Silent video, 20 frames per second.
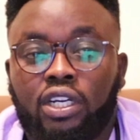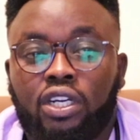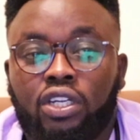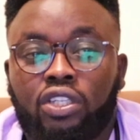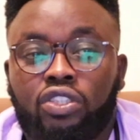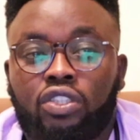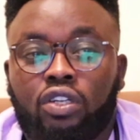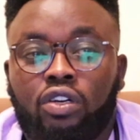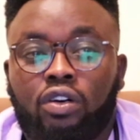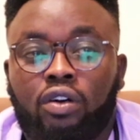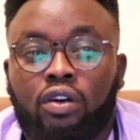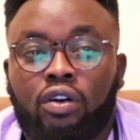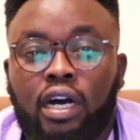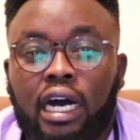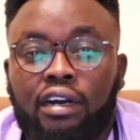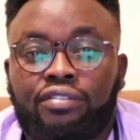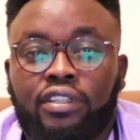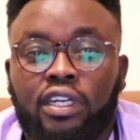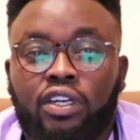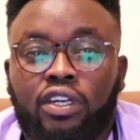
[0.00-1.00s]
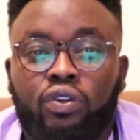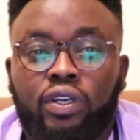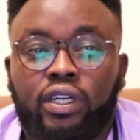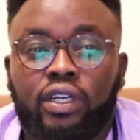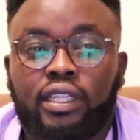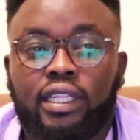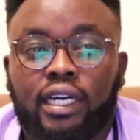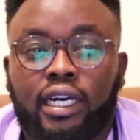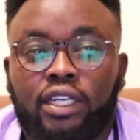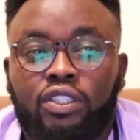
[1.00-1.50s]
So after doing
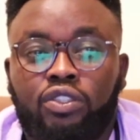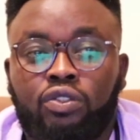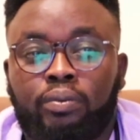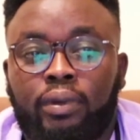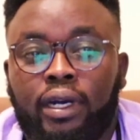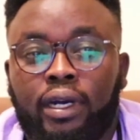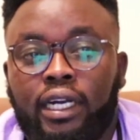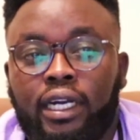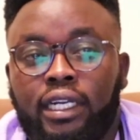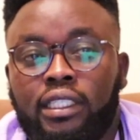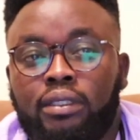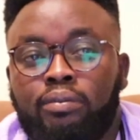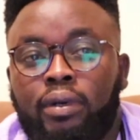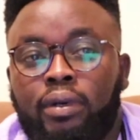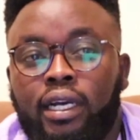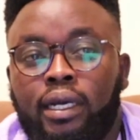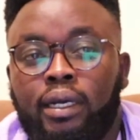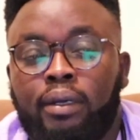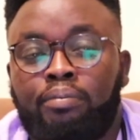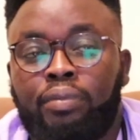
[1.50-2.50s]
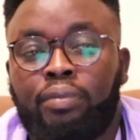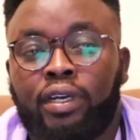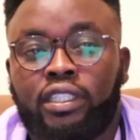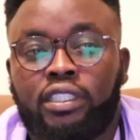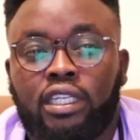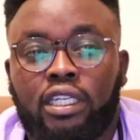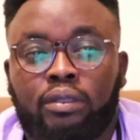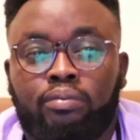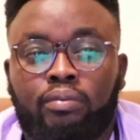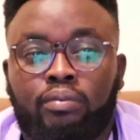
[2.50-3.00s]
that, you manage by
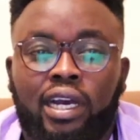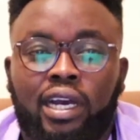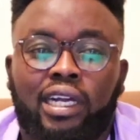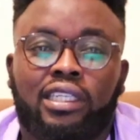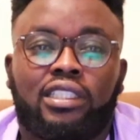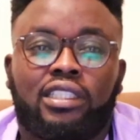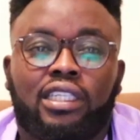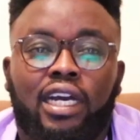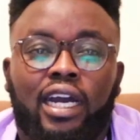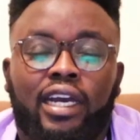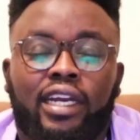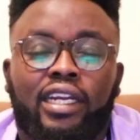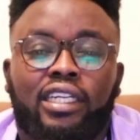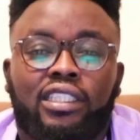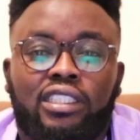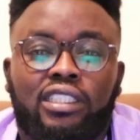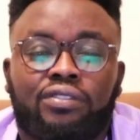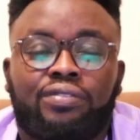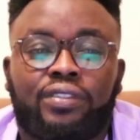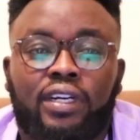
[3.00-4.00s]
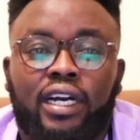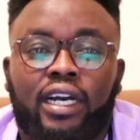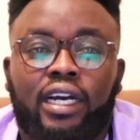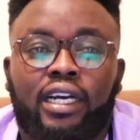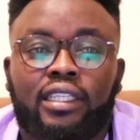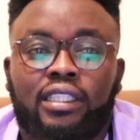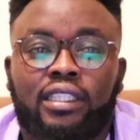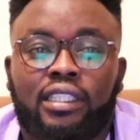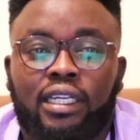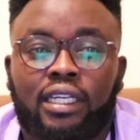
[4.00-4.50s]
patient by
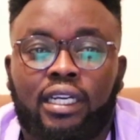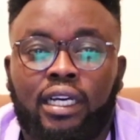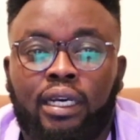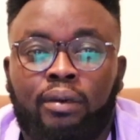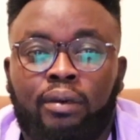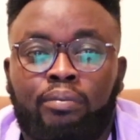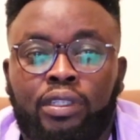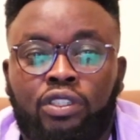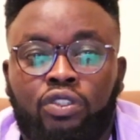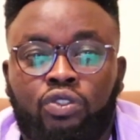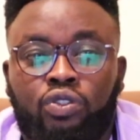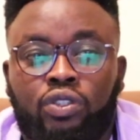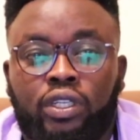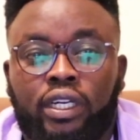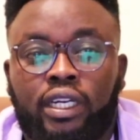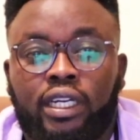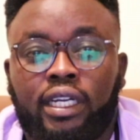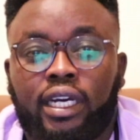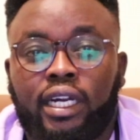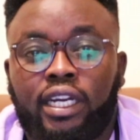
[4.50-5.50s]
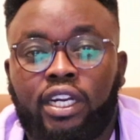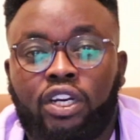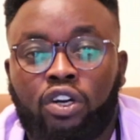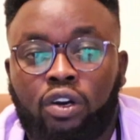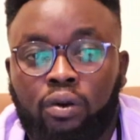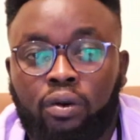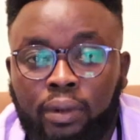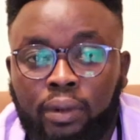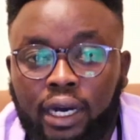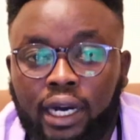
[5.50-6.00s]
identifying the pituitary
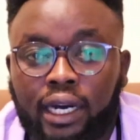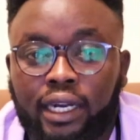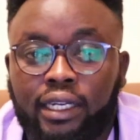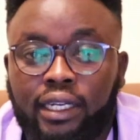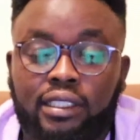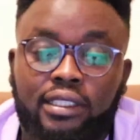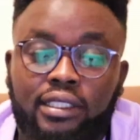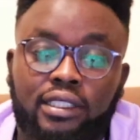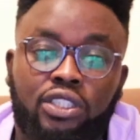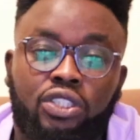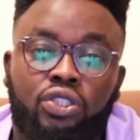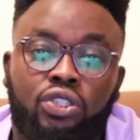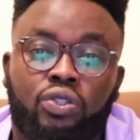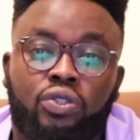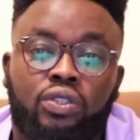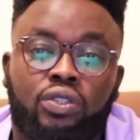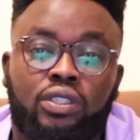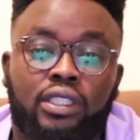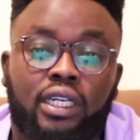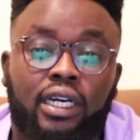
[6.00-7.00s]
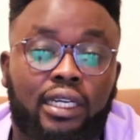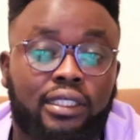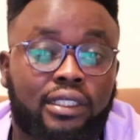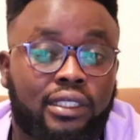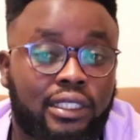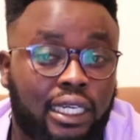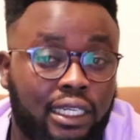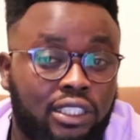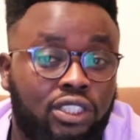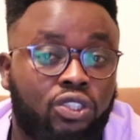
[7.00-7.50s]
adenoma and institute uh,
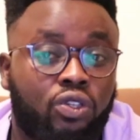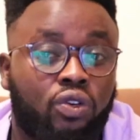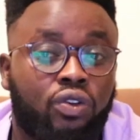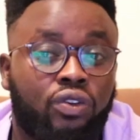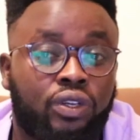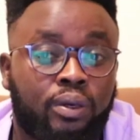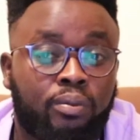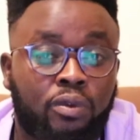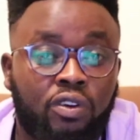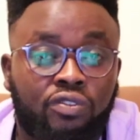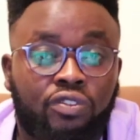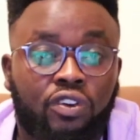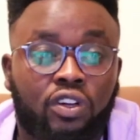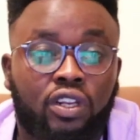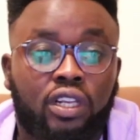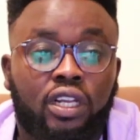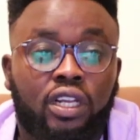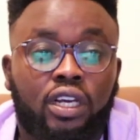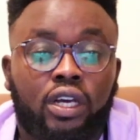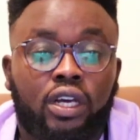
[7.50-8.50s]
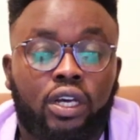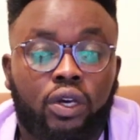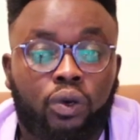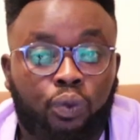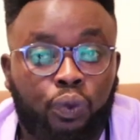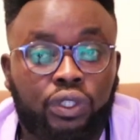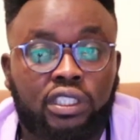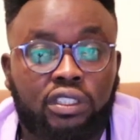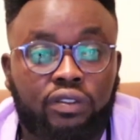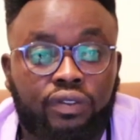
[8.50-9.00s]
surgical removal,
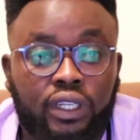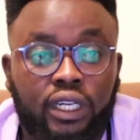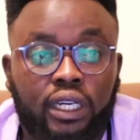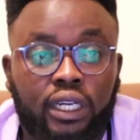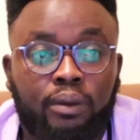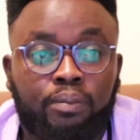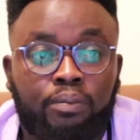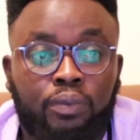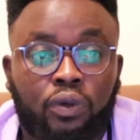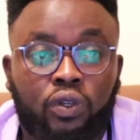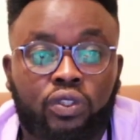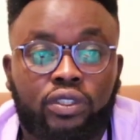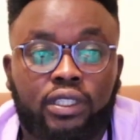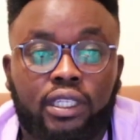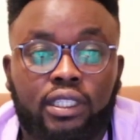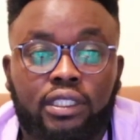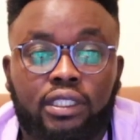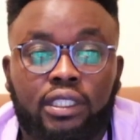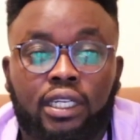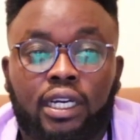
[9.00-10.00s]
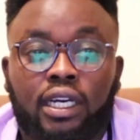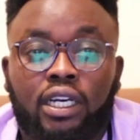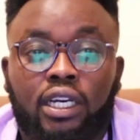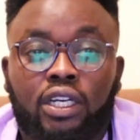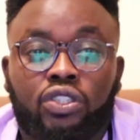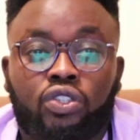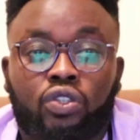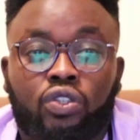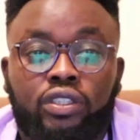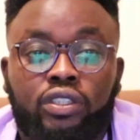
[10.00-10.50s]
which is very important.
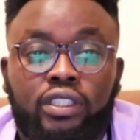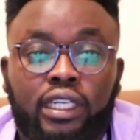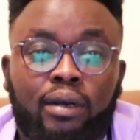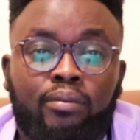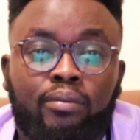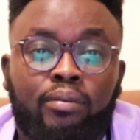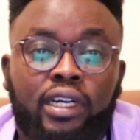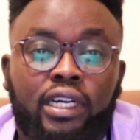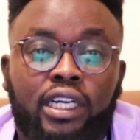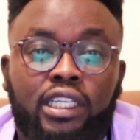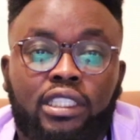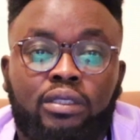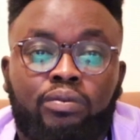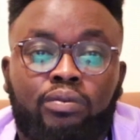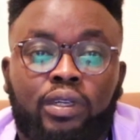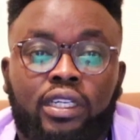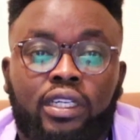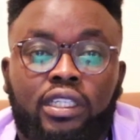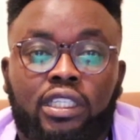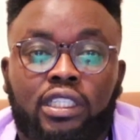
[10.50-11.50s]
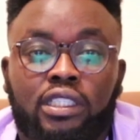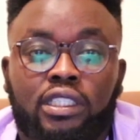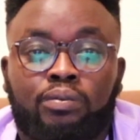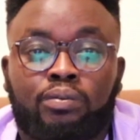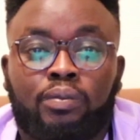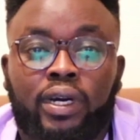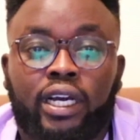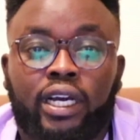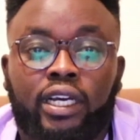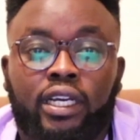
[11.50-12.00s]
So drug management is
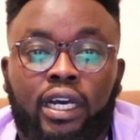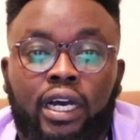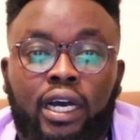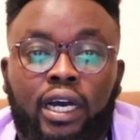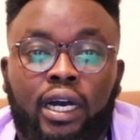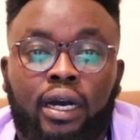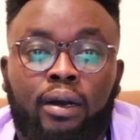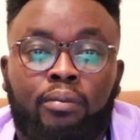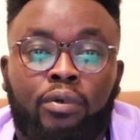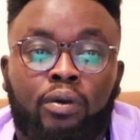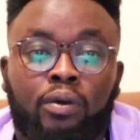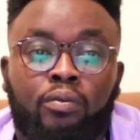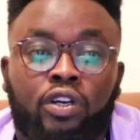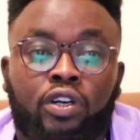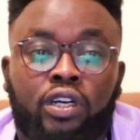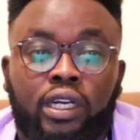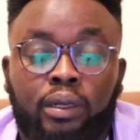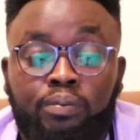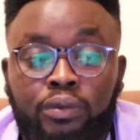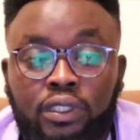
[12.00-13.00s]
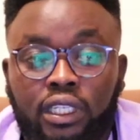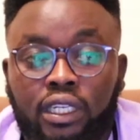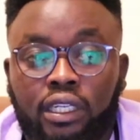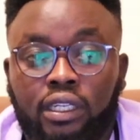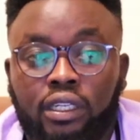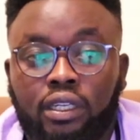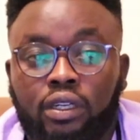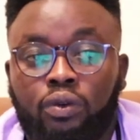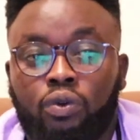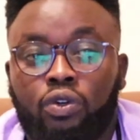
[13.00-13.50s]
by uh,
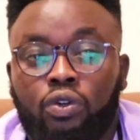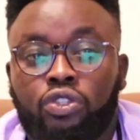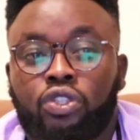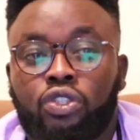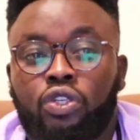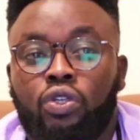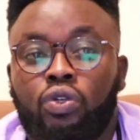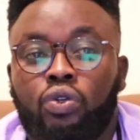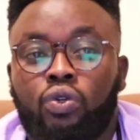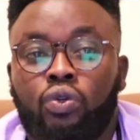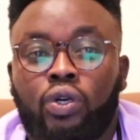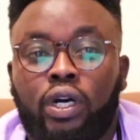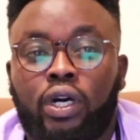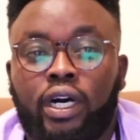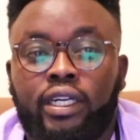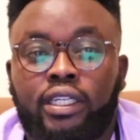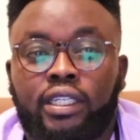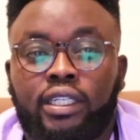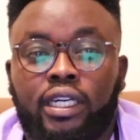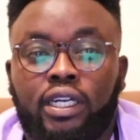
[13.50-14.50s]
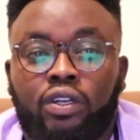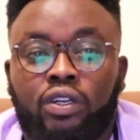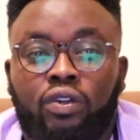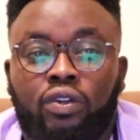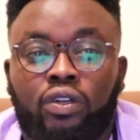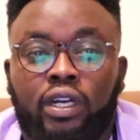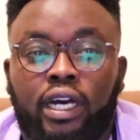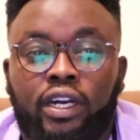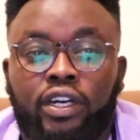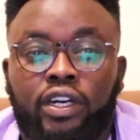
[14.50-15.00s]
bromocriptine, also do adrenal
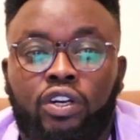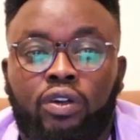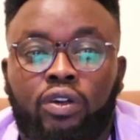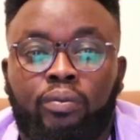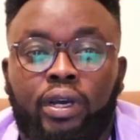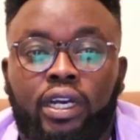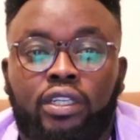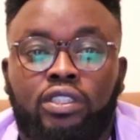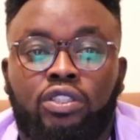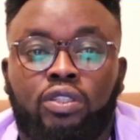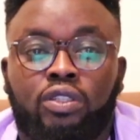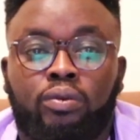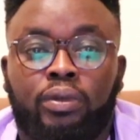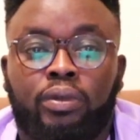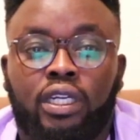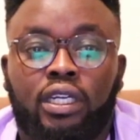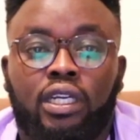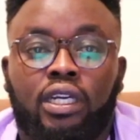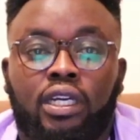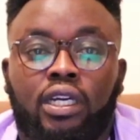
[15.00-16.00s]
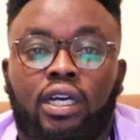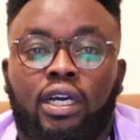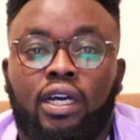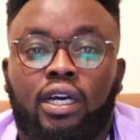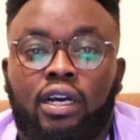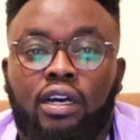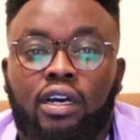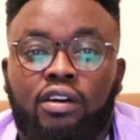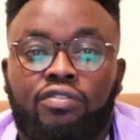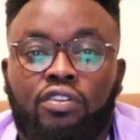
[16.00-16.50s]
adenomectomy
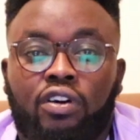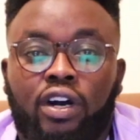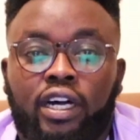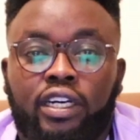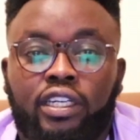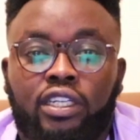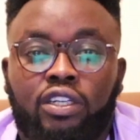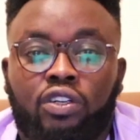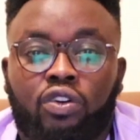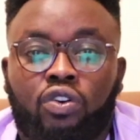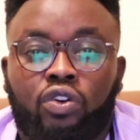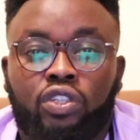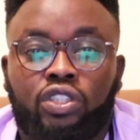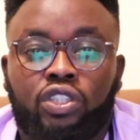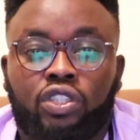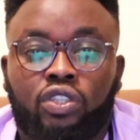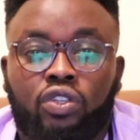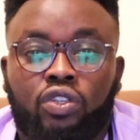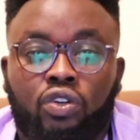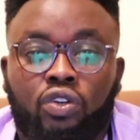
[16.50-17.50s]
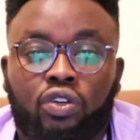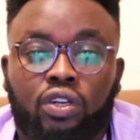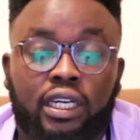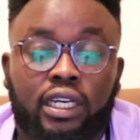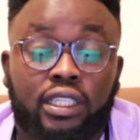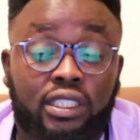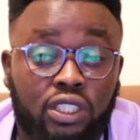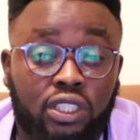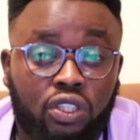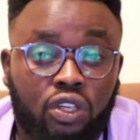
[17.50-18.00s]
for adrenocortical
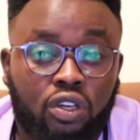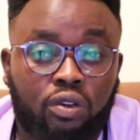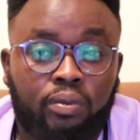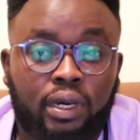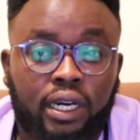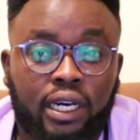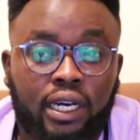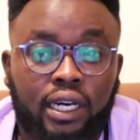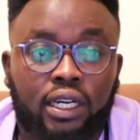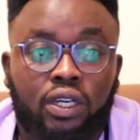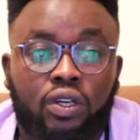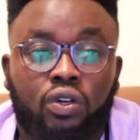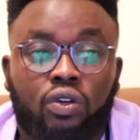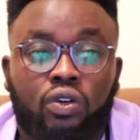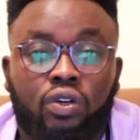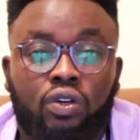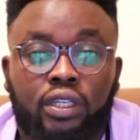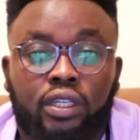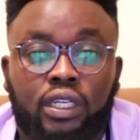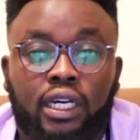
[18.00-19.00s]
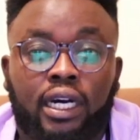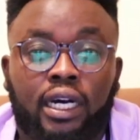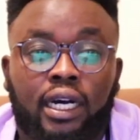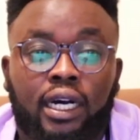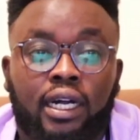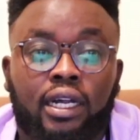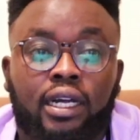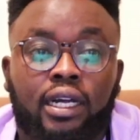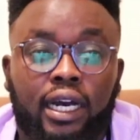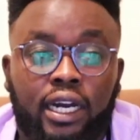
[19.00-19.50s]
carcinoma or
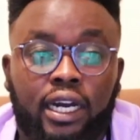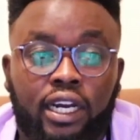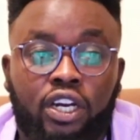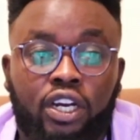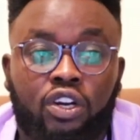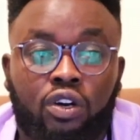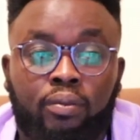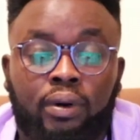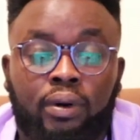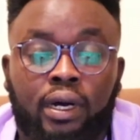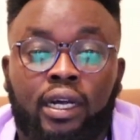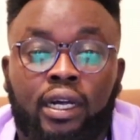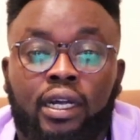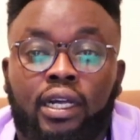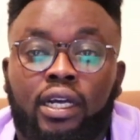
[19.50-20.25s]
uh, adenoma.